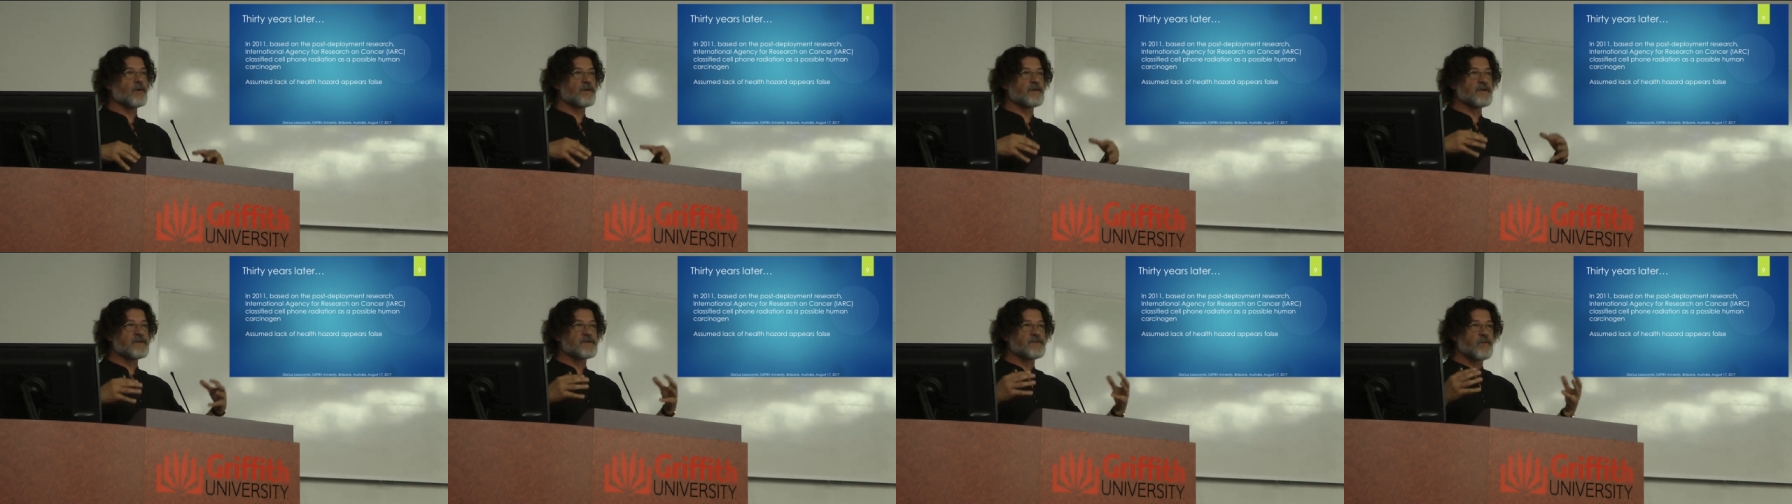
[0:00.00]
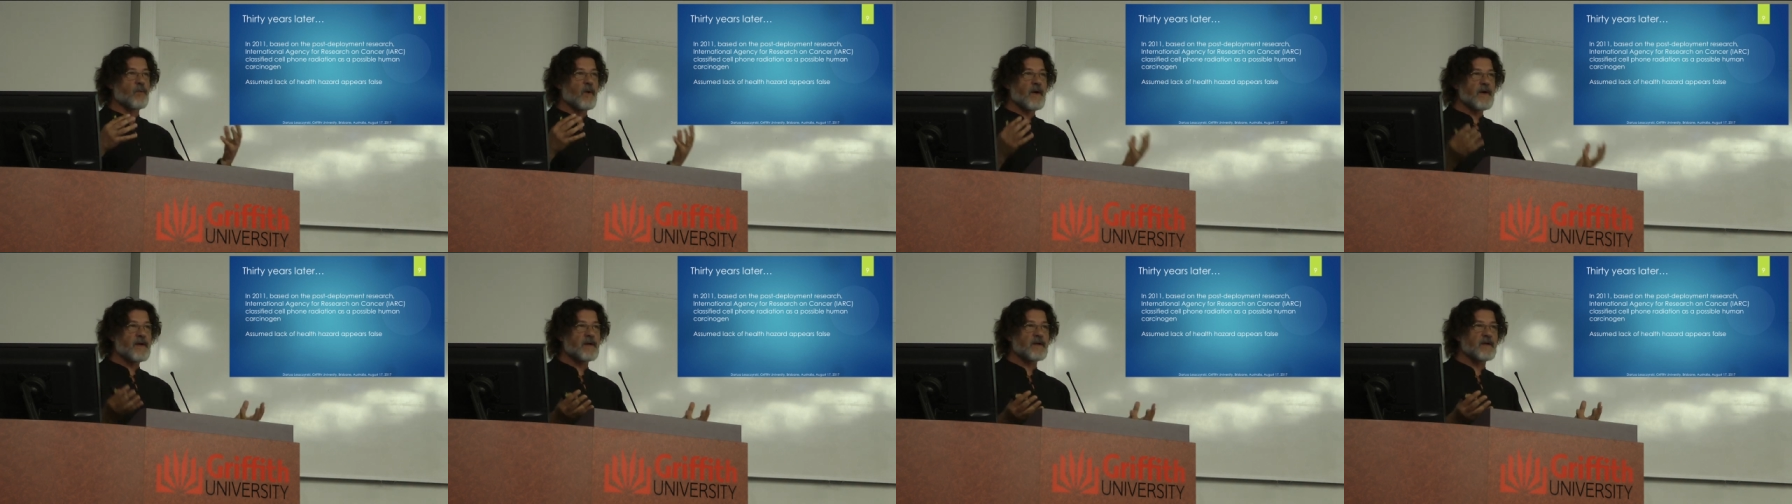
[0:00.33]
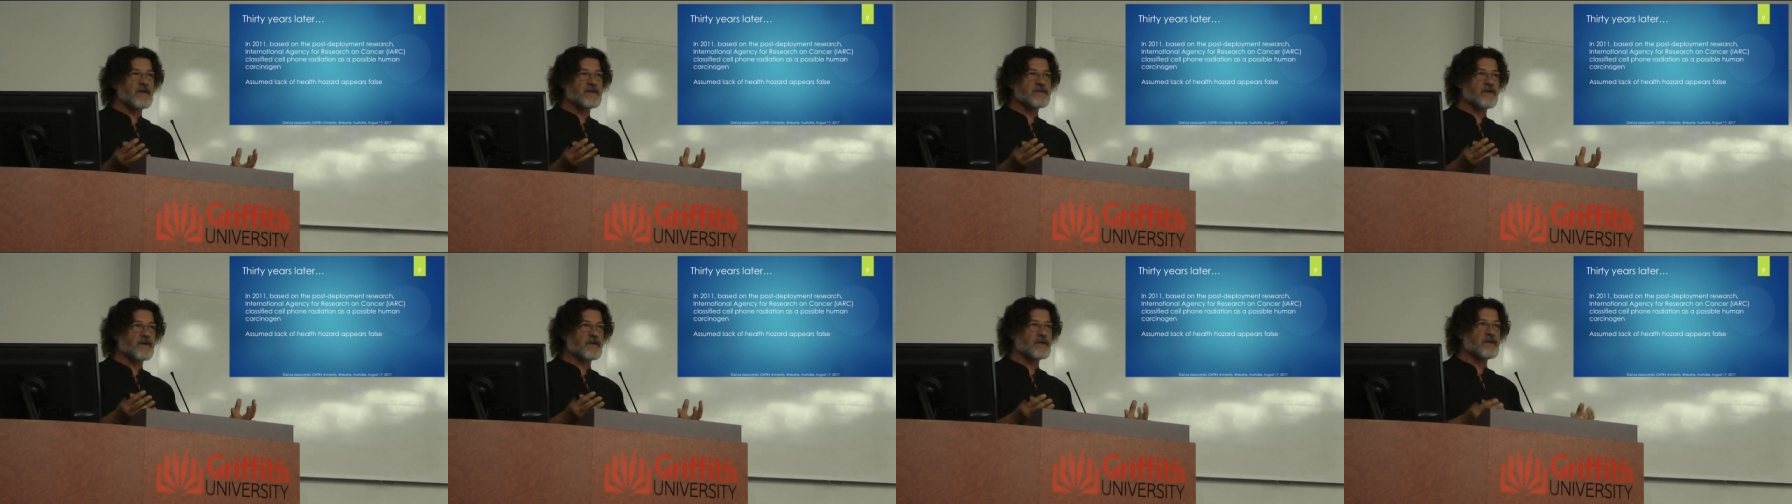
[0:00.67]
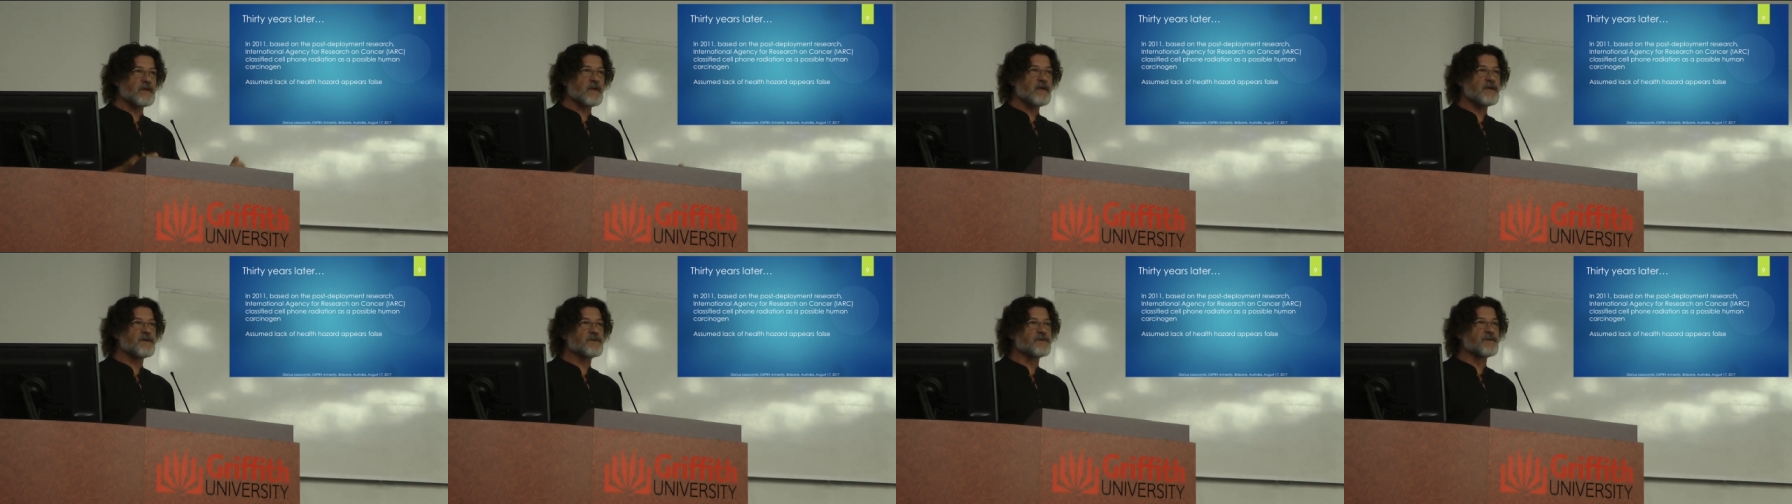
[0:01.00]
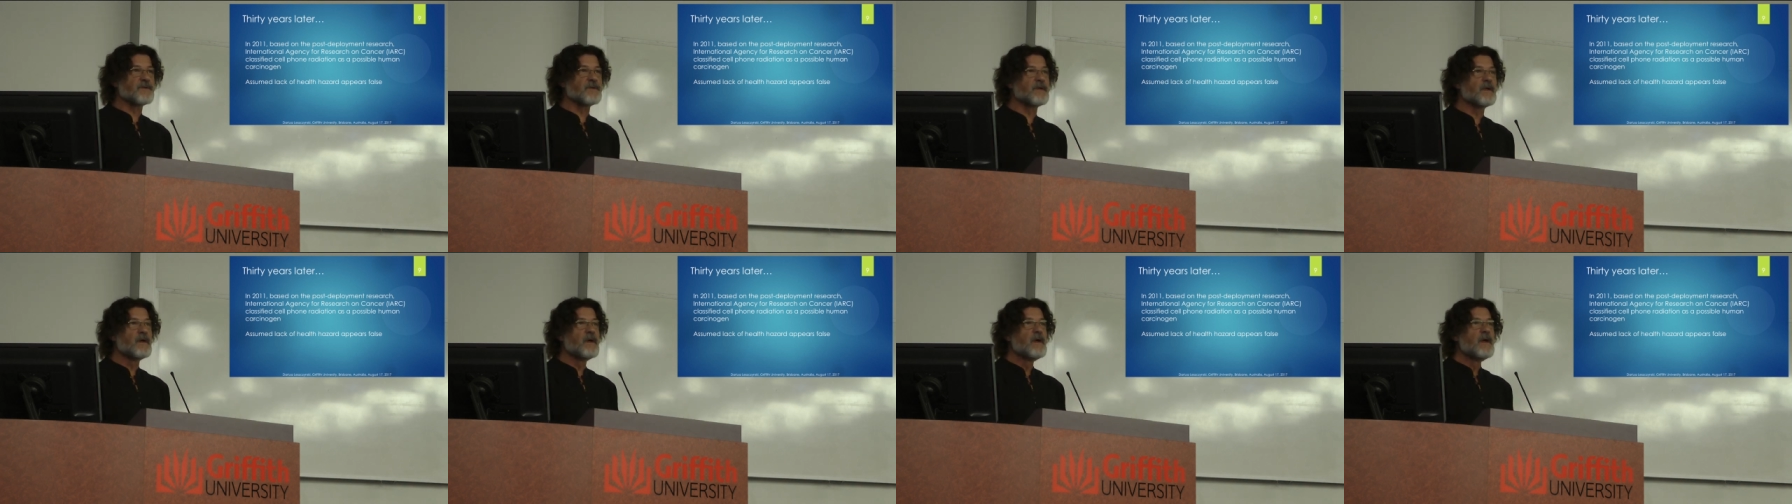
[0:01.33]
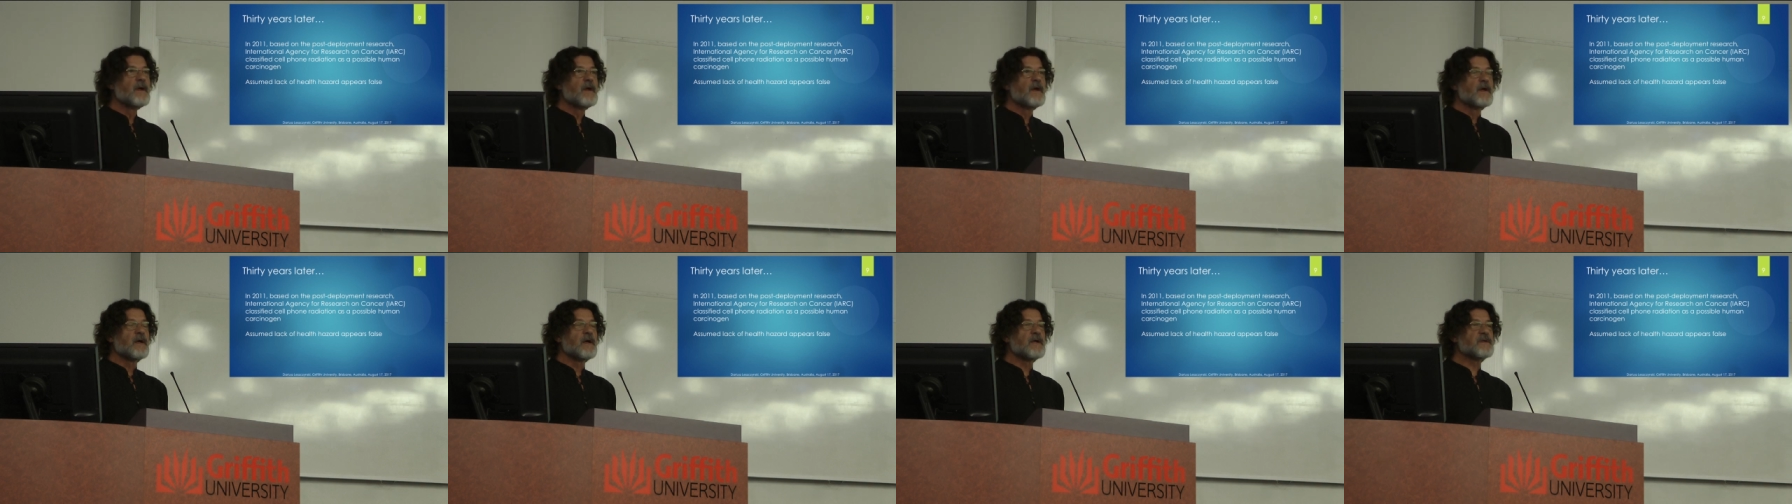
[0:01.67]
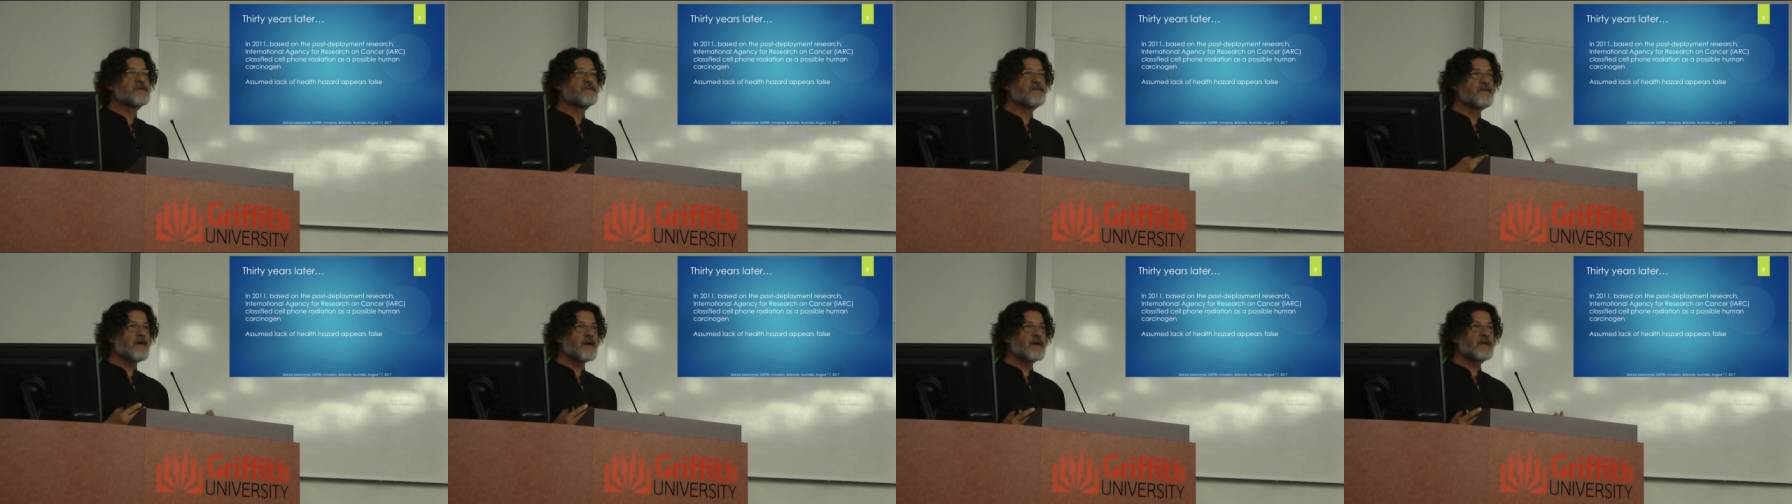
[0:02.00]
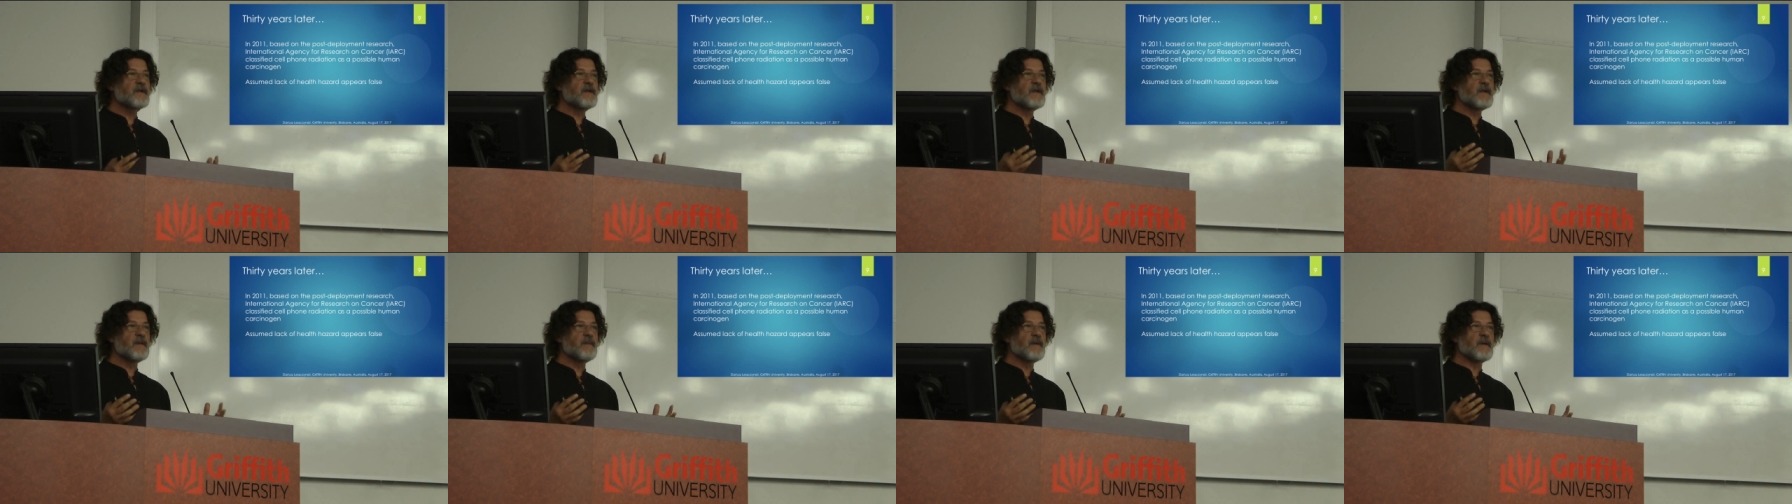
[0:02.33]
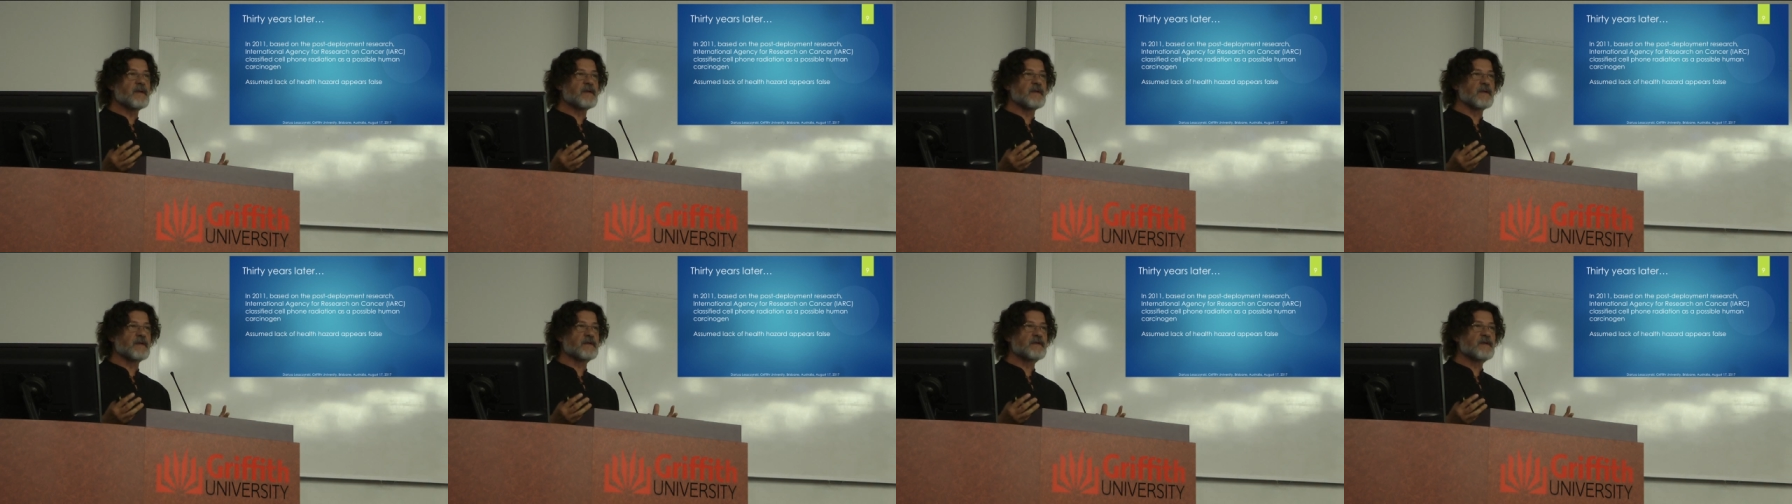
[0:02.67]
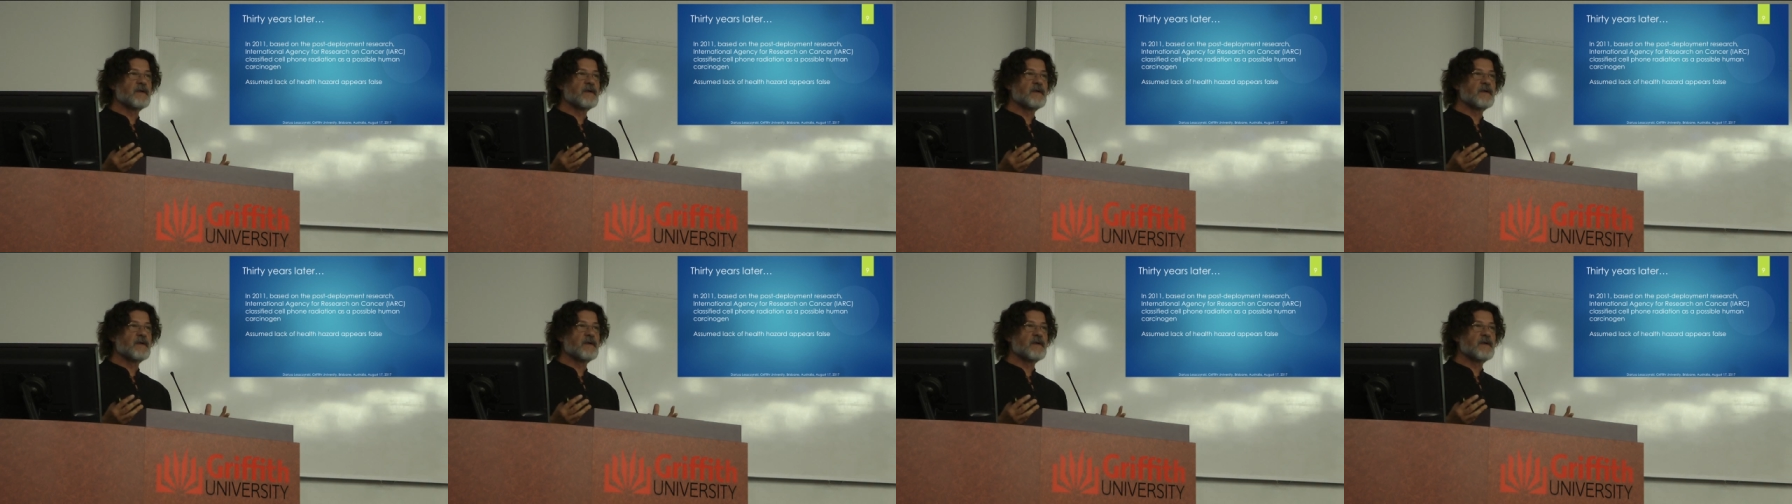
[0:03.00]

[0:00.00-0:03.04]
this wireless radiation is very limited.